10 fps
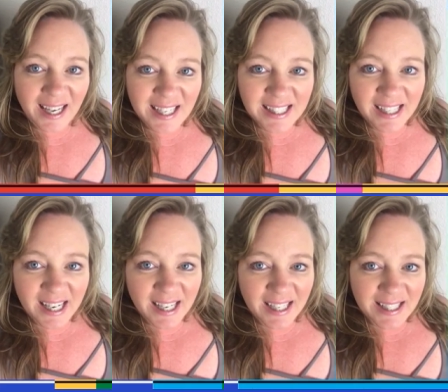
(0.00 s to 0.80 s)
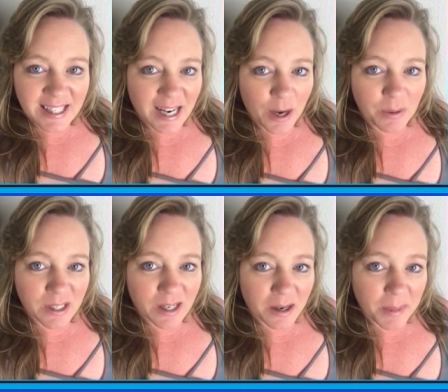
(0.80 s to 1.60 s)
it's Leah and today I want
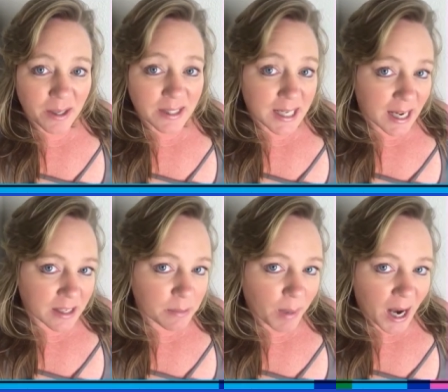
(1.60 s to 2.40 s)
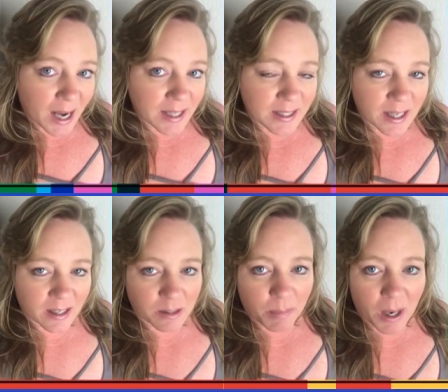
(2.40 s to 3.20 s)
to talk about Textbot.
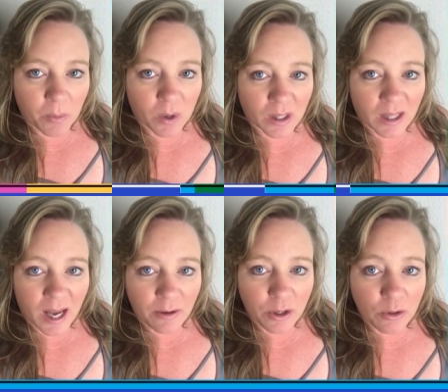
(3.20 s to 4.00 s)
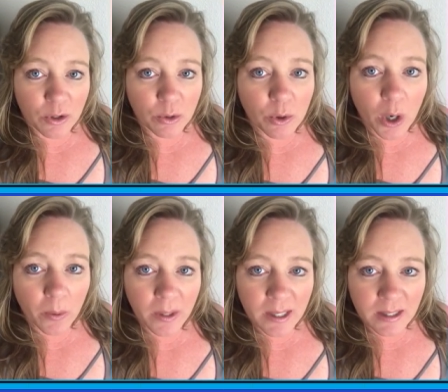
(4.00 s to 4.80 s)
Textbot will allow you to
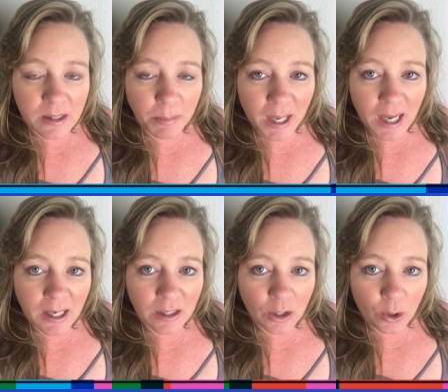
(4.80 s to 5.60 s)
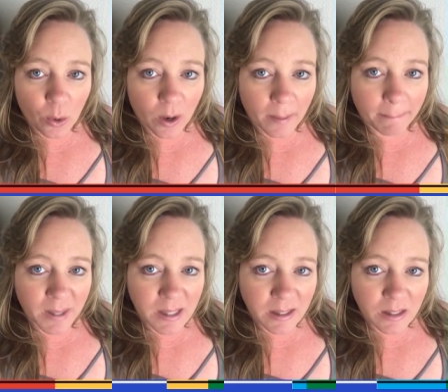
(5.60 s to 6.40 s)
grow and expand your
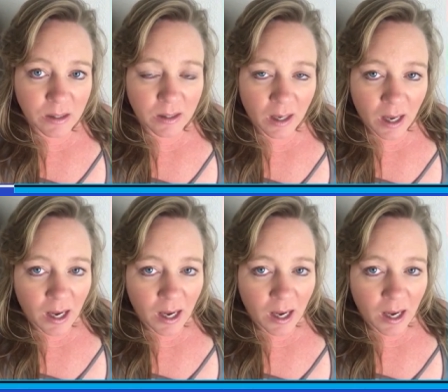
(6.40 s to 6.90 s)
business.